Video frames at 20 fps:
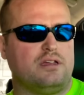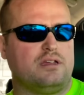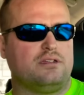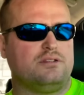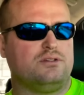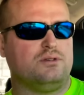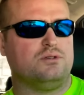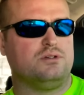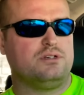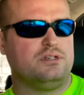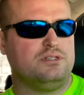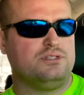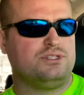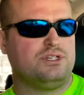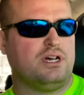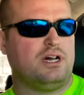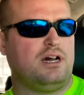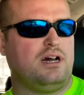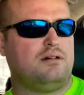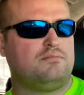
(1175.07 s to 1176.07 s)
So, do a good
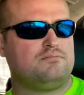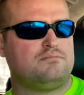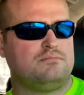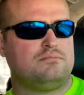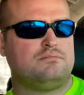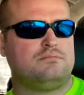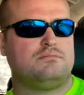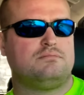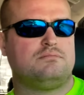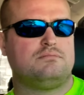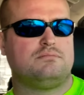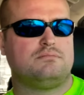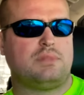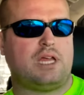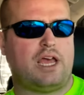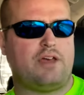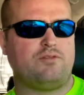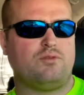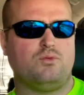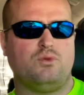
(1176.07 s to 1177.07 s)
job
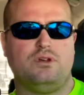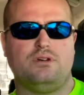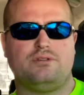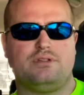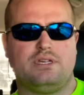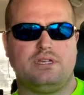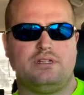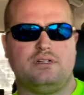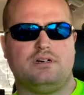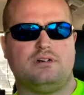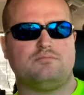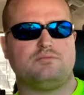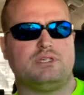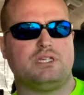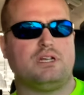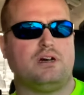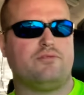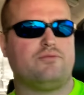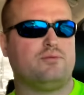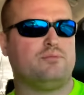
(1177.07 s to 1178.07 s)
have the will to get up and get
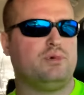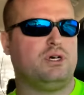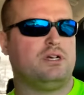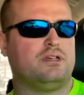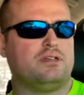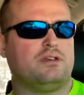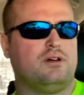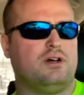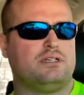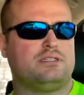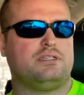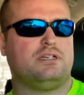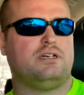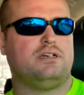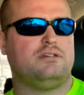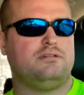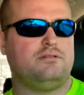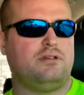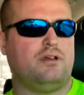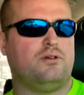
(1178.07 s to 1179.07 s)
off your butt and go out there
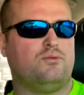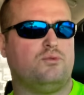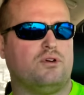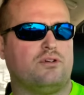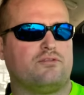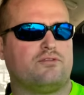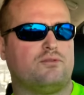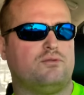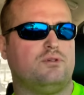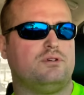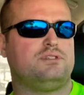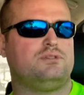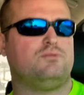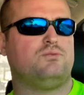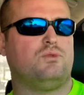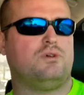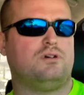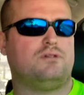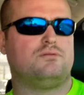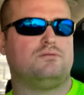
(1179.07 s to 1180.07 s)
and, and work for what you
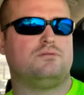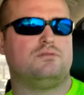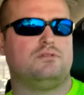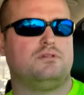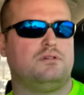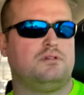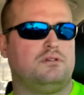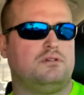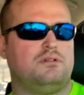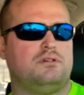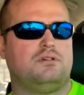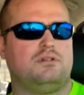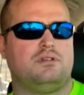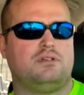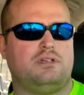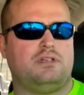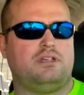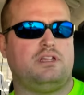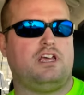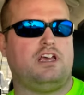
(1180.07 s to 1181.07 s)
want
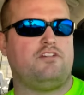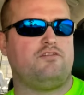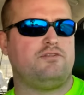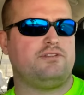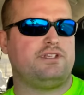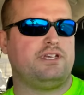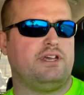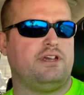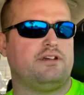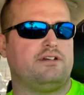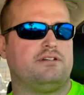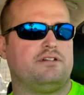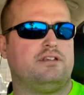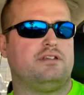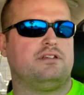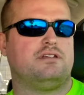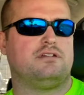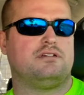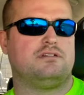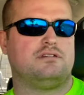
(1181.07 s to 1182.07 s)
and have integrity.
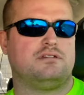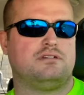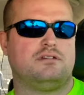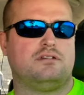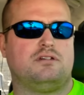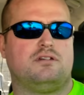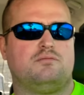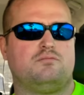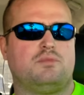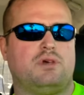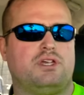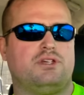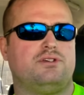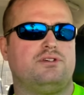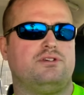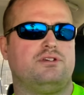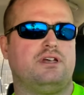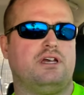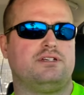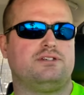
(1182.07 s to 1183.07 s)
Make sure
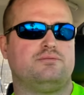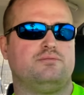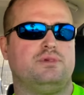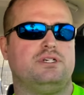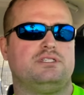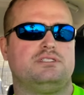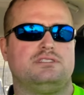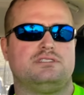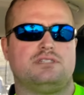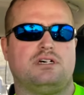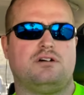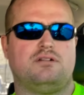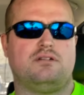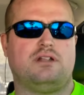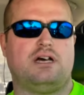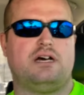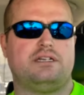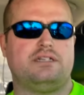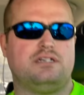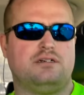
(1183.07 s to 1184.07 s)
you got your business all
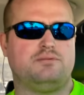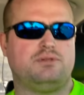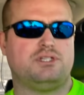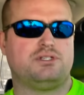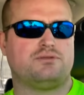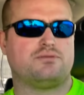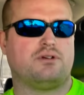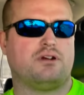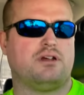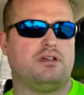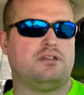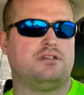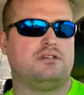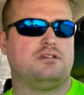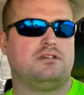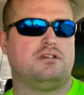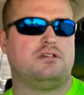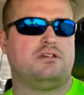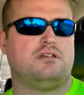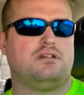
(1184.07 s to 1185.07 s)
lined up just right.
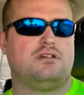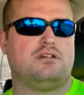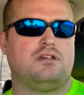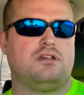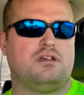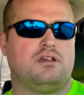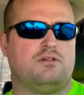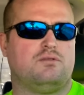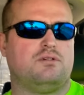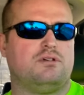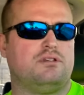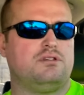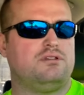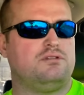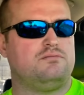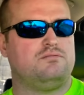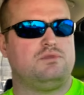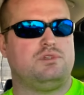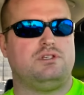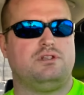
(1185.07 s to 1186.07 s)
But
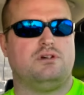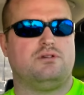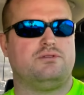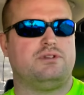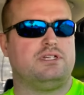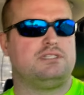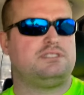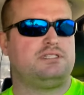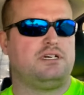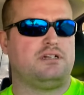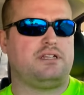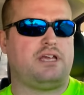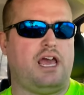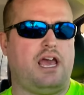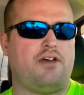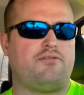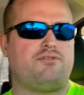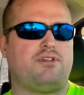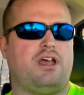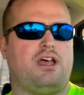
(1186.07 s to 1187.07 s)
you don't necessarily
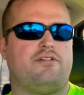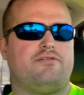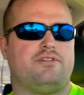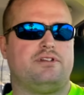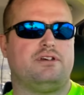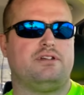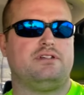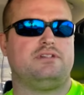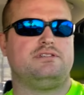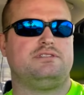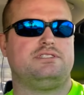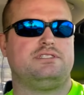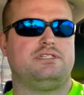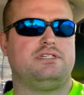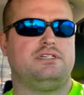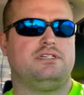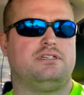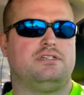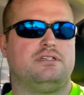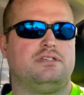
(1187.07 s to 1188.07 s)
have to have an LLC.